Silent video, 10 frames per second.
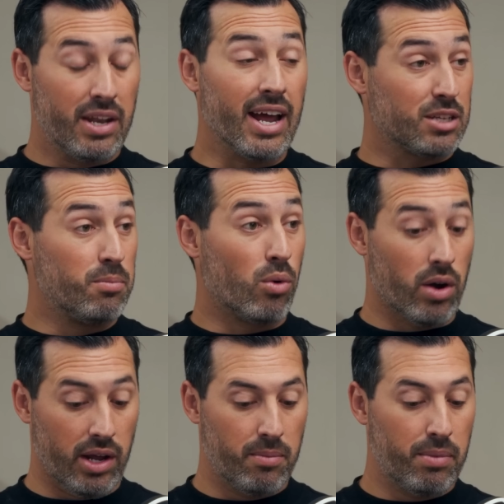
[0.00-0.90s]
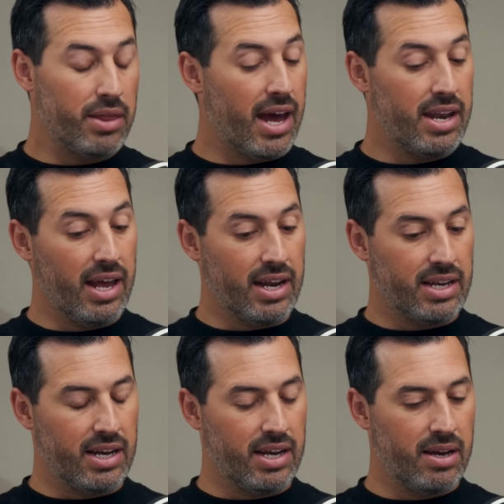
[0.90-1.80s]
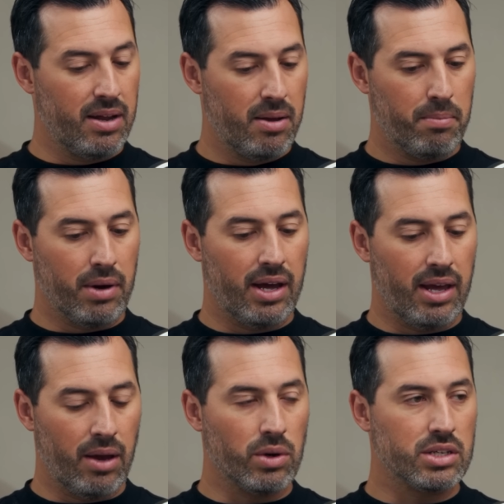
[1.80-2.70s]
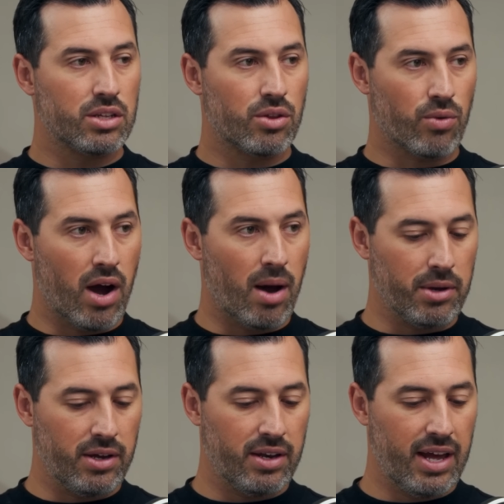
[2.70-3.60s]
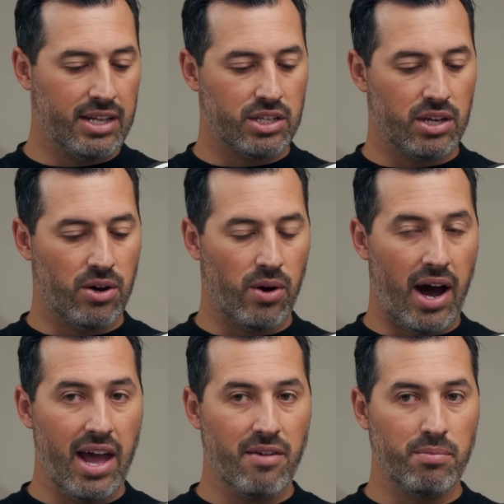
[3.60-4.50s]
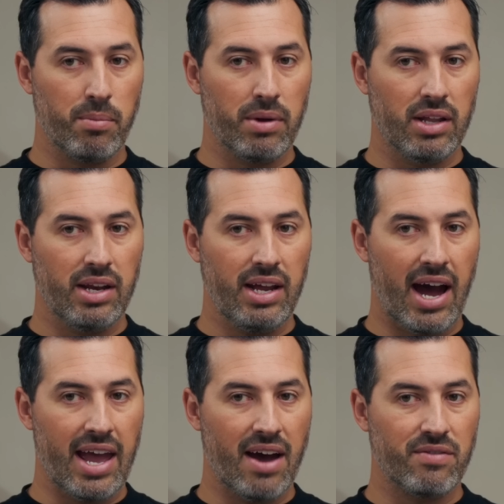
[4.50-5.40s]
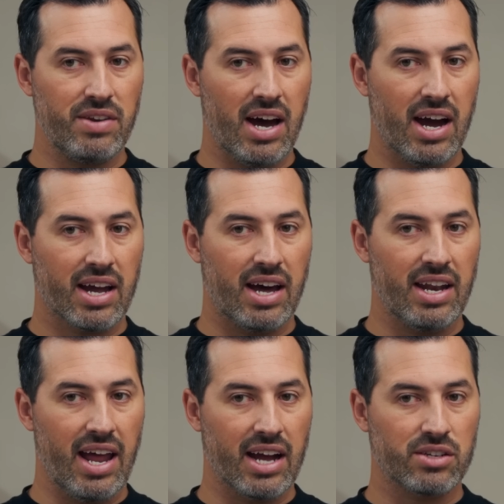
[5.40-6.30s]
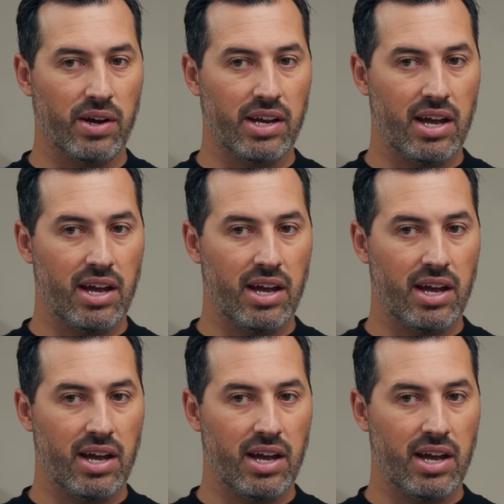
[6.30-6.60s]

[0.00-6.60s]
The next morning, but that night it didn't, but it was throbbing. And so I have mobility. I have not gotten an x-rayed